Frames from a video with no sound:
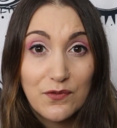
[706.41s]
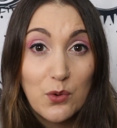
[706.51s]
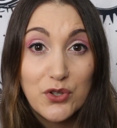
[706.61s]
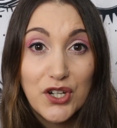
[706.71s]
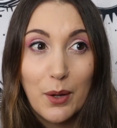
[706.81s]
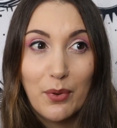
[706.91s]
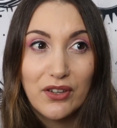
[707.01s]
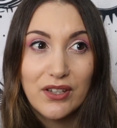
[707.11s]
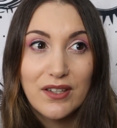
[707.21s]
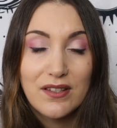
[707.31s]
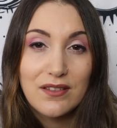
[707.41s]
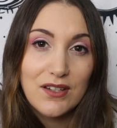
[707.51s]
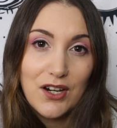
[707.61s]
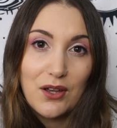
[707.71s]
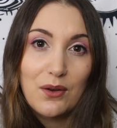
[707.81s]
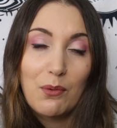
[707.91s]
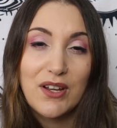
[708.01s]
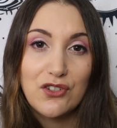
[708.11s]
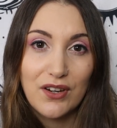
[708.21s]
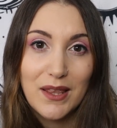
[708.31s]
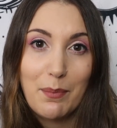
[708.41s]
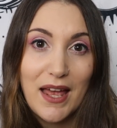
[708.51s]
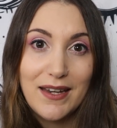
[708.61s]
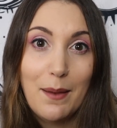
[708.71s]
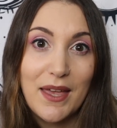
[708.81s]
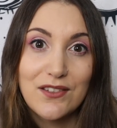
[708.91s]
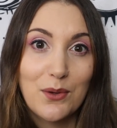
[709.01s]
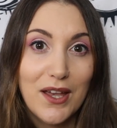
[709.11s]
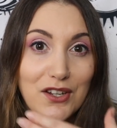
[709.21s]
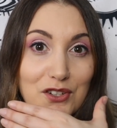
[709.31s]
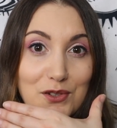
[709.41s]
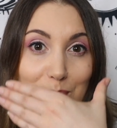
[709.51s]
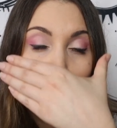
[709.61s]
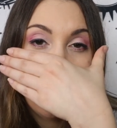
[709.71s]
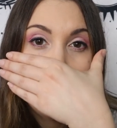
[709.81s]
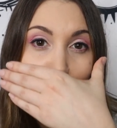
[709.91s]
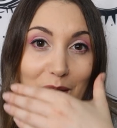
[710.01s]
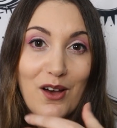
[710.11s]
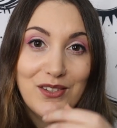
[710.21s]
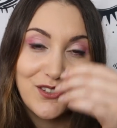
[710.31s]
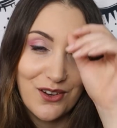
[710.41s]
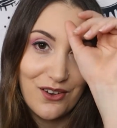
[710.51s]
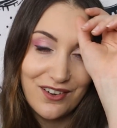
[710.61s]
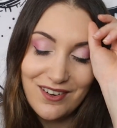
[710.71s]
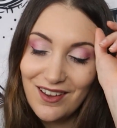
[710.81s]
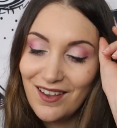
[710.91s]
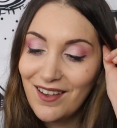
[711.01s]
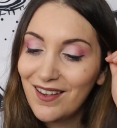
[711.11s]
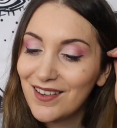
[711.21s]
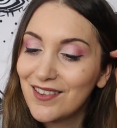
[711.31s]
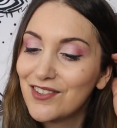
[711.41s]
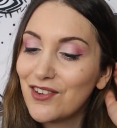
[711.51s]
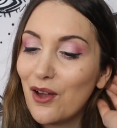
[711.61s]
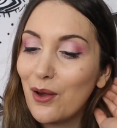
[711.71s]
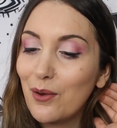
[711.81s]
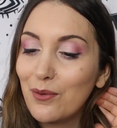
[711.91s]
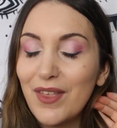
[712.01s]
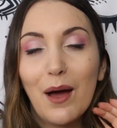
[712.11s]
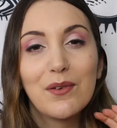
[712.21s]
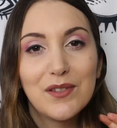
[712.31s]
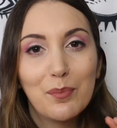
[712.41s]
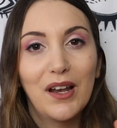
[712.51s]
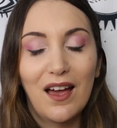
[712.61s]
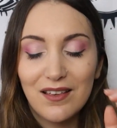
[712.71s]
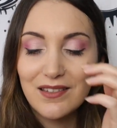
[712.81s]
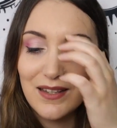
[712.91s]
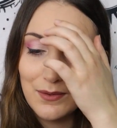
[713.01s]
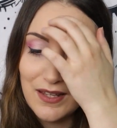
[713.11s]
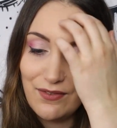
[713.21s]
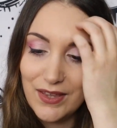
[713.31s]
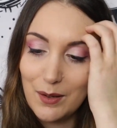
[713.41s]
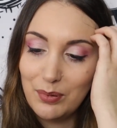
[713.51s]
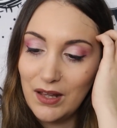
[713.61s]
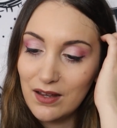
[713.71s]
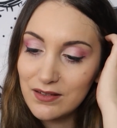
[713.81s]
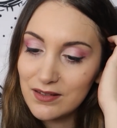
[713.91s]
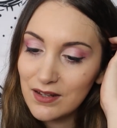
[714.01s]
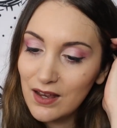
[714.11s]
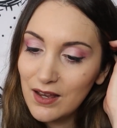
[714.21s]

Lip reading: fortunate because, you know, I went during the pandemic, so I could just put my mask on. So that was a plus. That was definitely a plus.